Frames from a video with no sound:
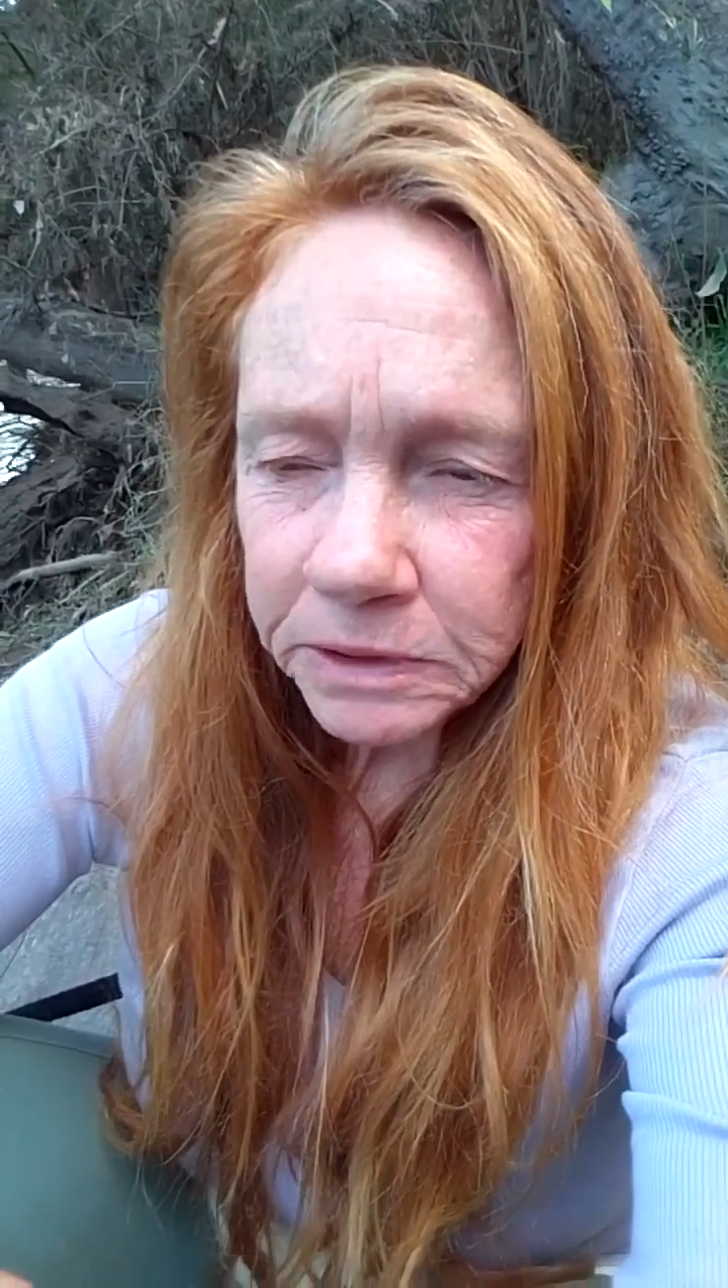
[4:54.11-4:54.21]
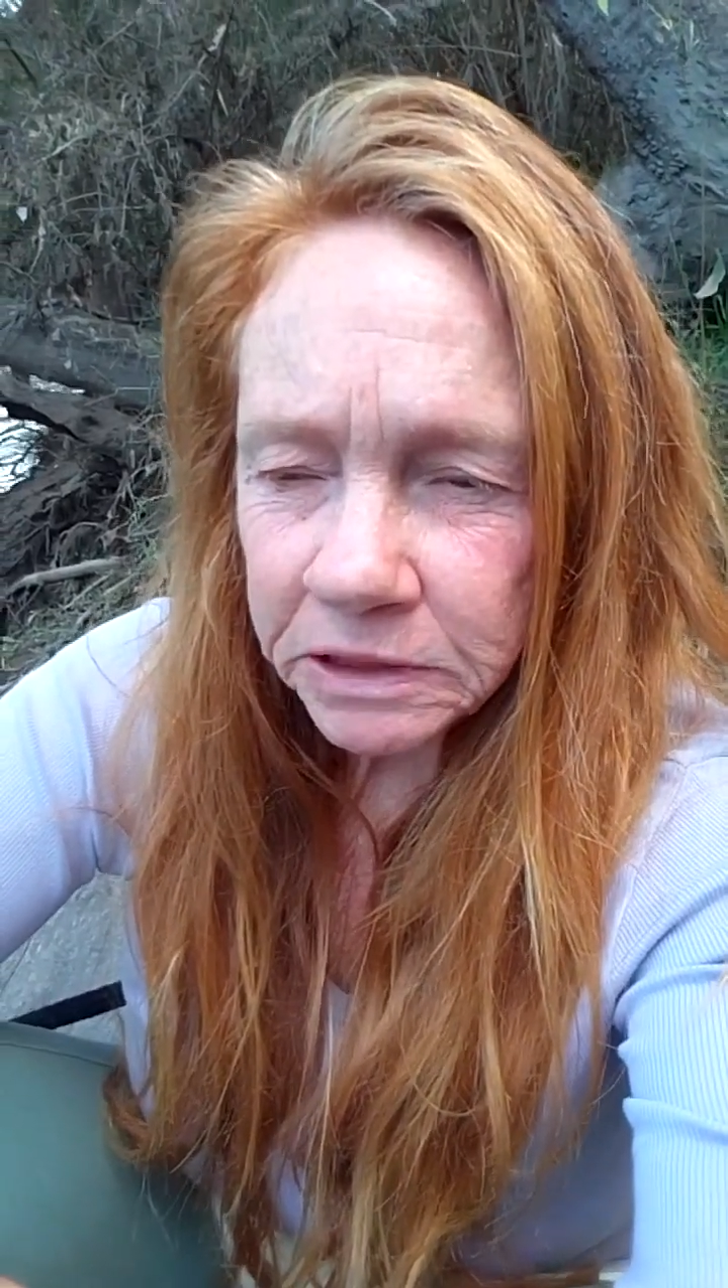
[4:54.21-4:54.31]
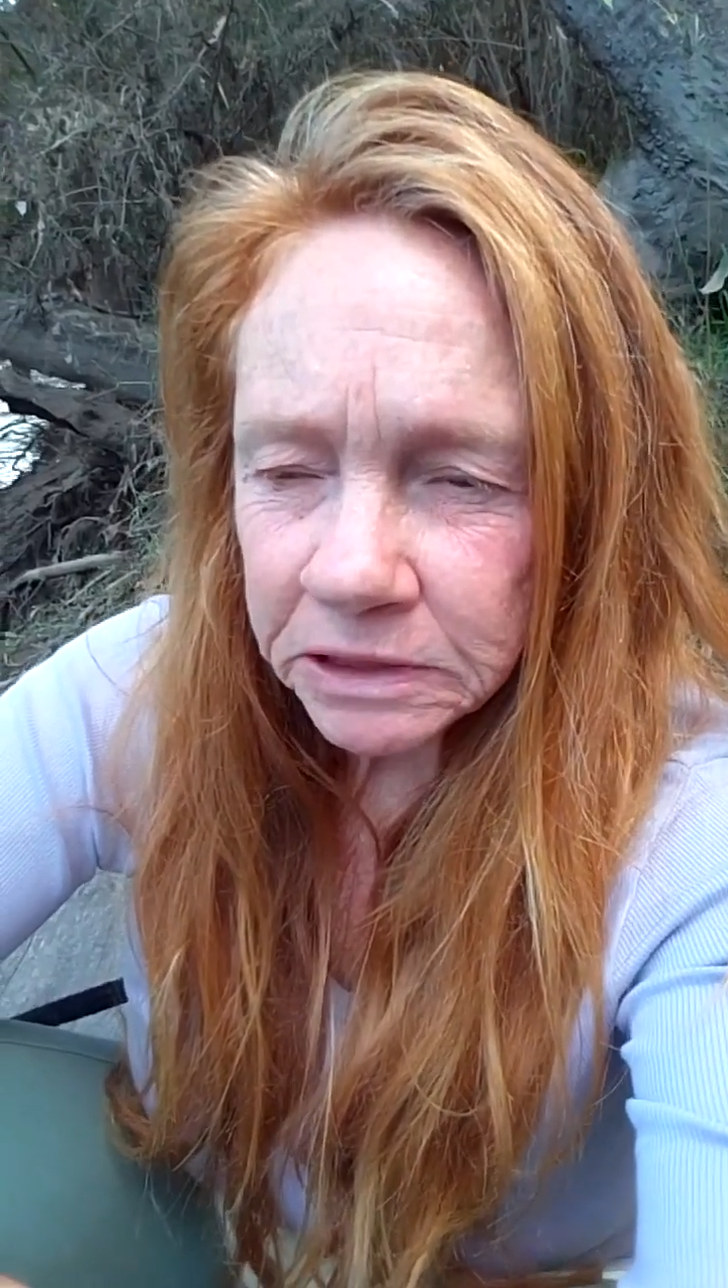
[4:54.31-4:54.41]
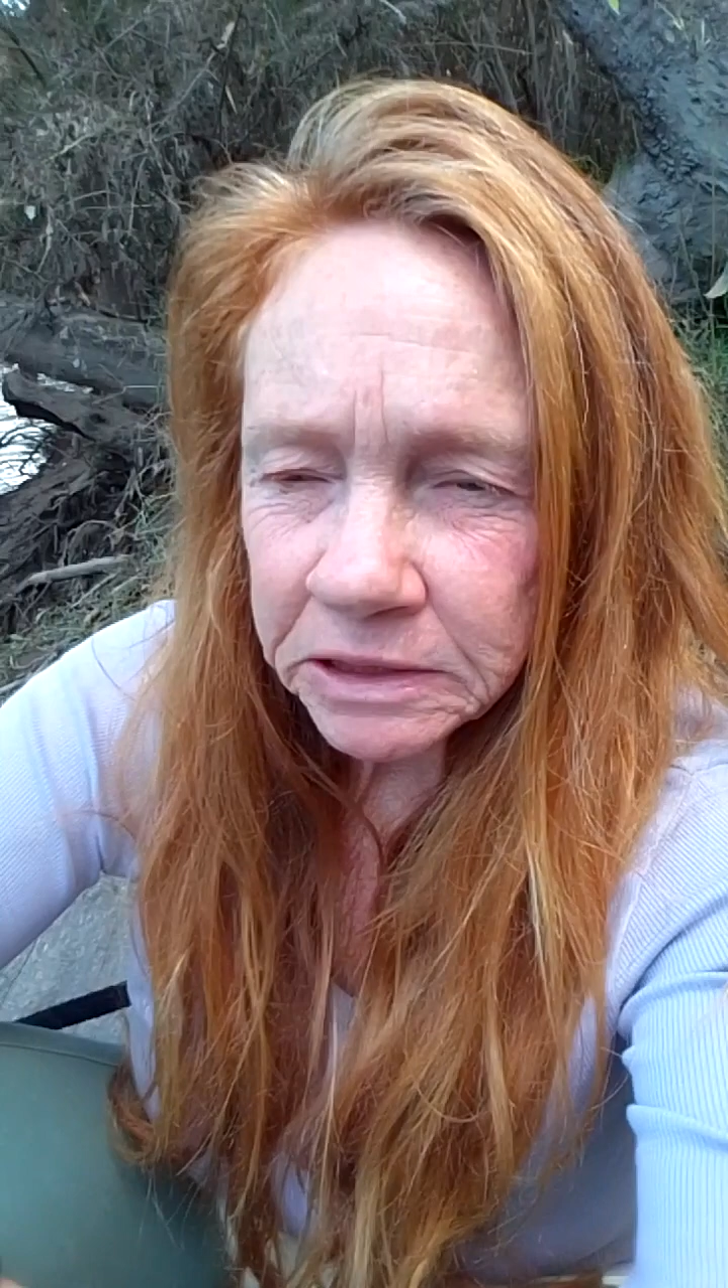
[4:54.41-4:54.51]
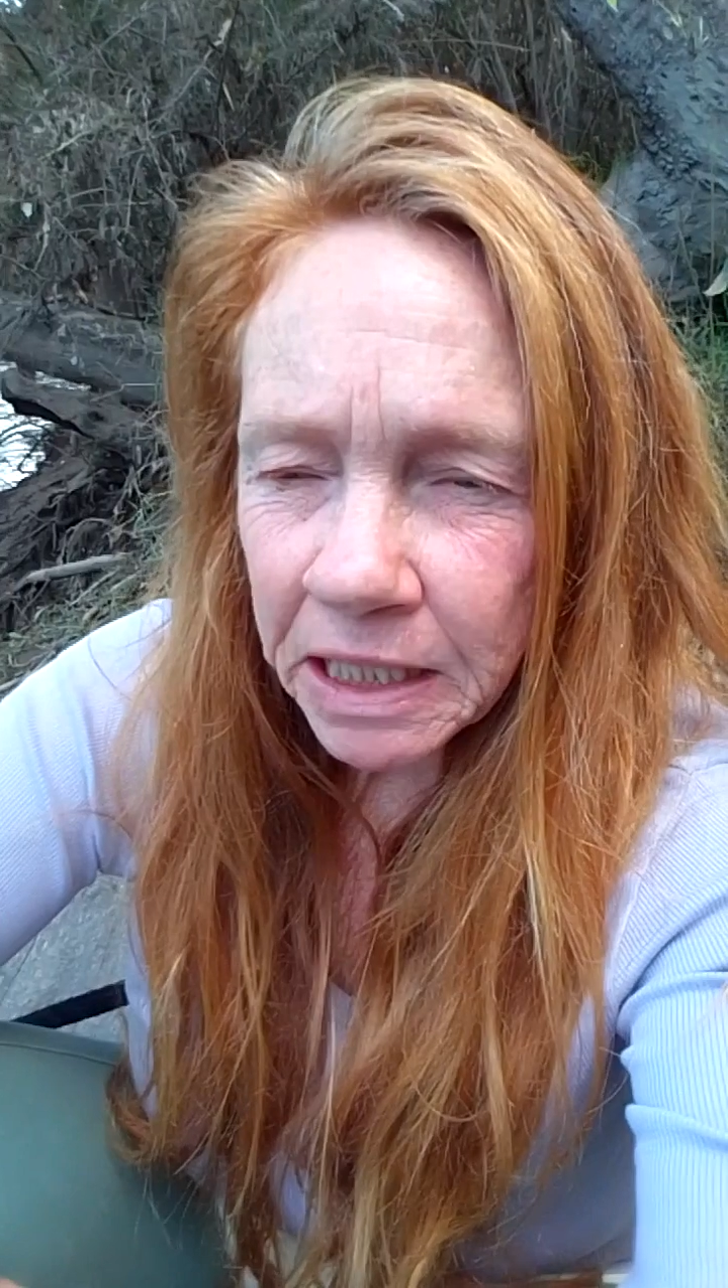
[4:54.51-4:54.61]

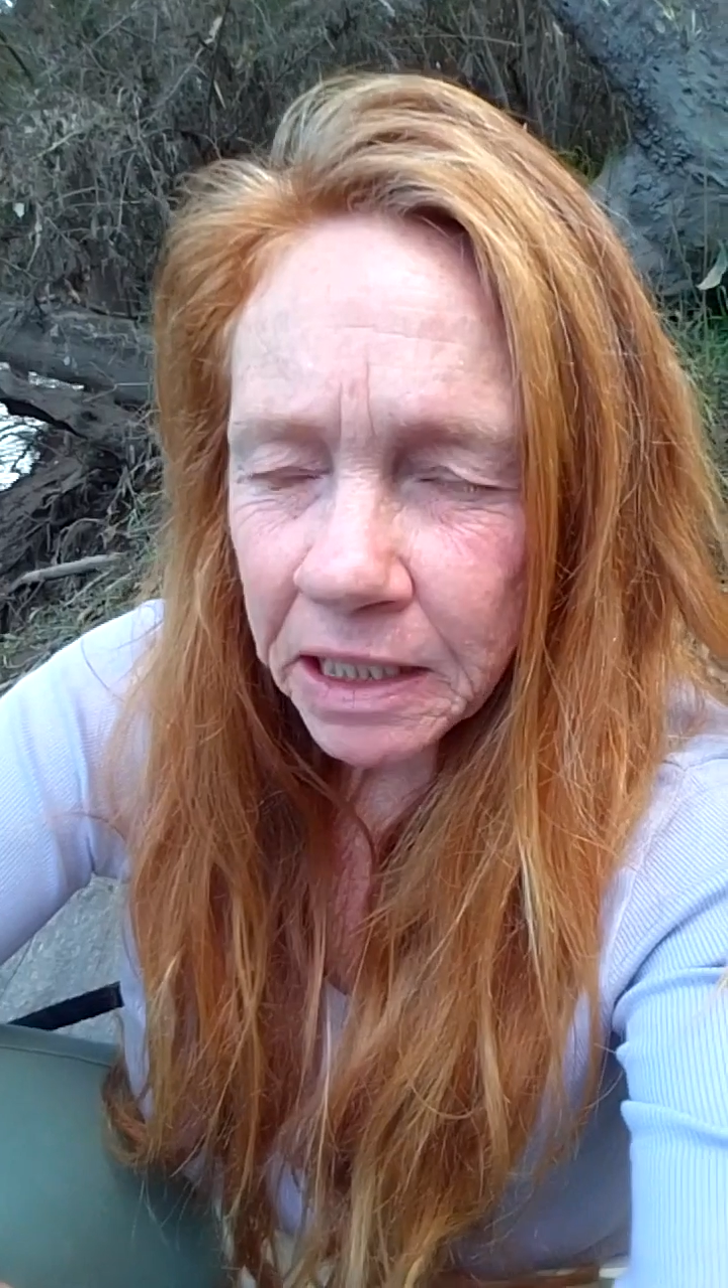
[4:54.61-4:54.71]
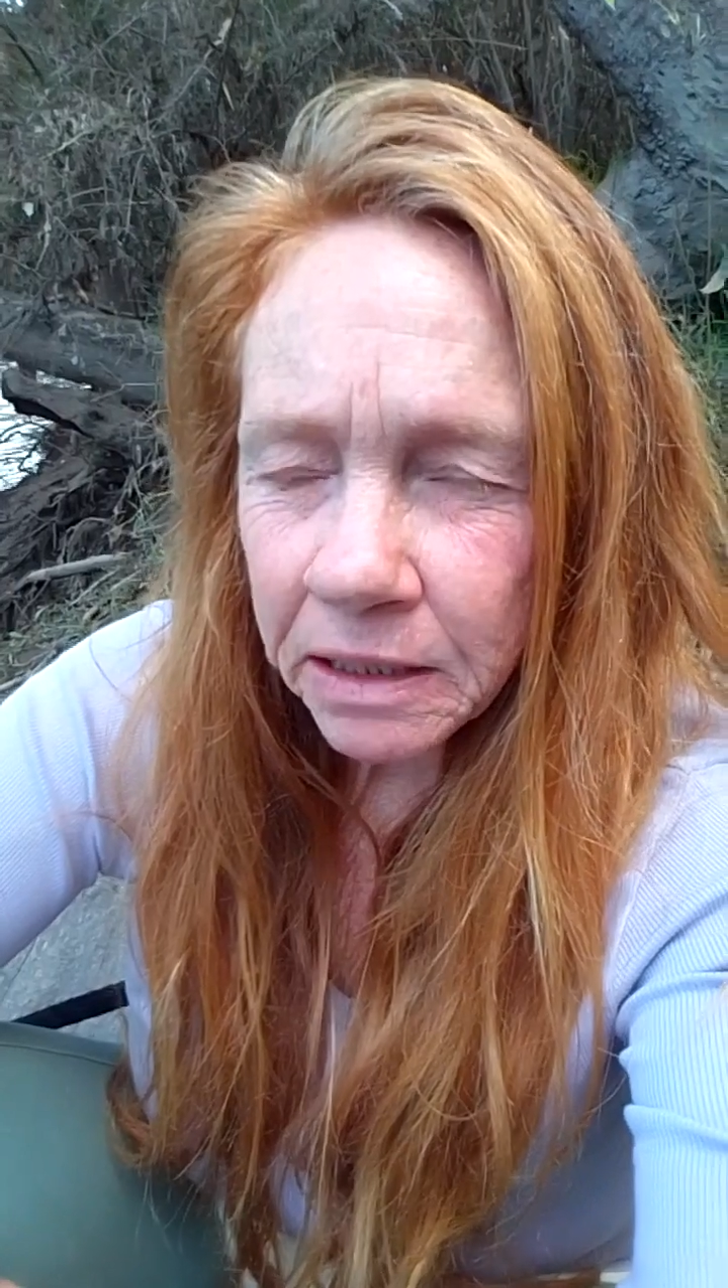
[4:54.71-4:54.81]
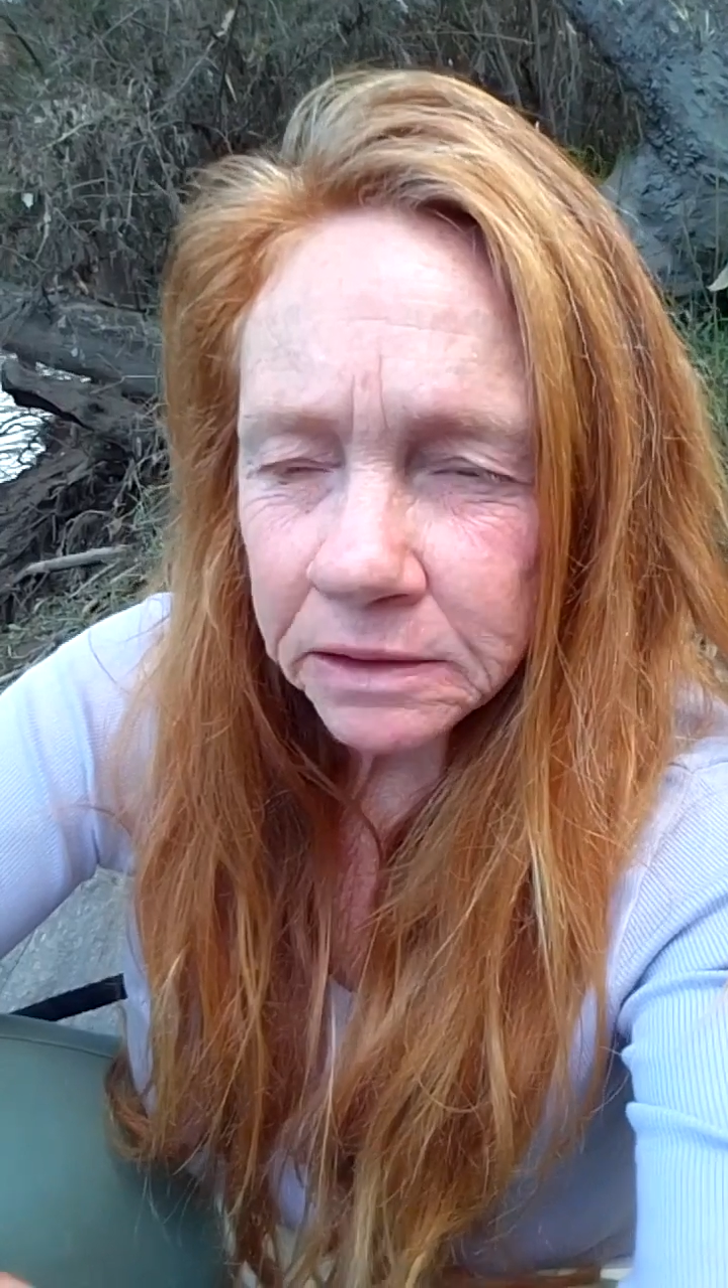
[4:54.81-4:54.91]
But just thinking,